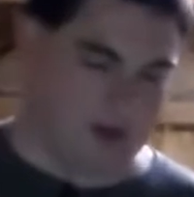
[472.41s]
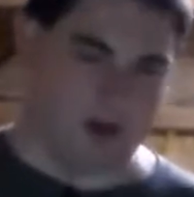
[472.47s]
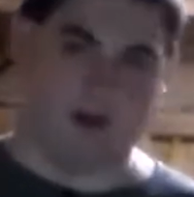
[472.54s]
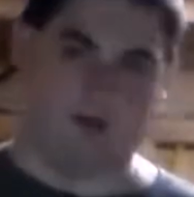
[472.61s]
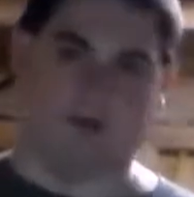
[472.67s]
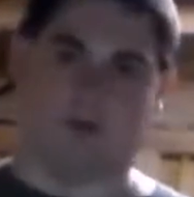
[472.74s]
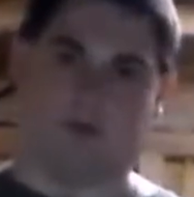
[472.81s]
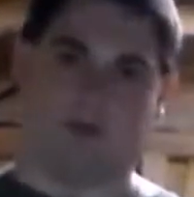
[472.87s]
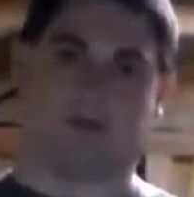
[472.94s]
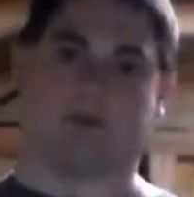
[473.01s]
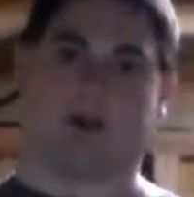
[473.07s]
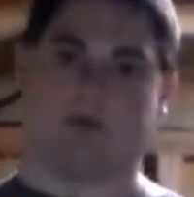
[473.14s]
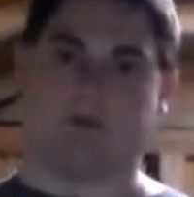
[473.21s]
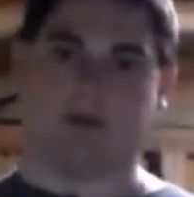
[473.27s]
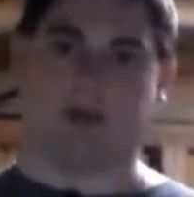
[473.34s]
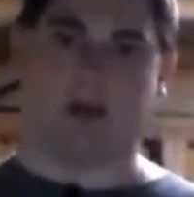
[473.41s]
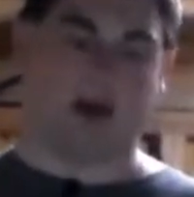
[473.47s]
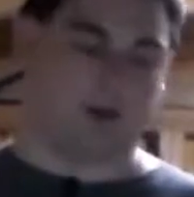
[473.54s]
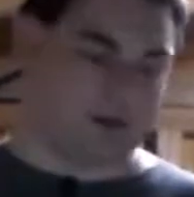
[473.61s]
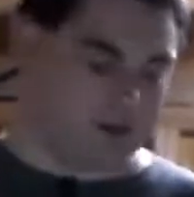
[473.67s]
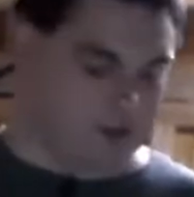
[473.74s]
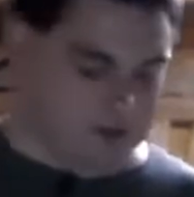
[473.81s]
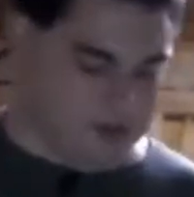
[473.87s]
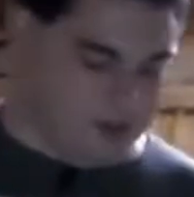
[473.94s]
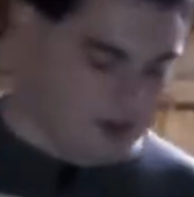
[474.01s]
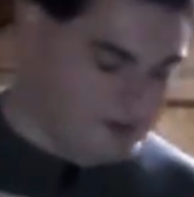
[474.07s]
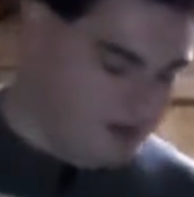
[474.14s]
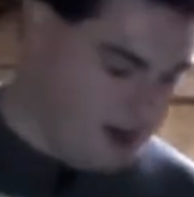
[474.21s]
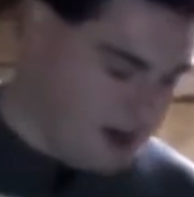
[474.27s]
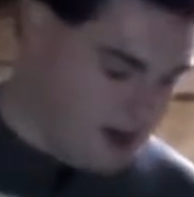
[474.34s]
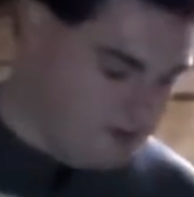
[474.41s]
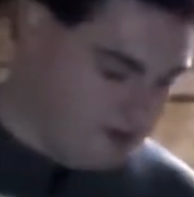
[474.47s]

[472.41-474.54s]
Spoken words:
you know, from the sub to the altos or whatever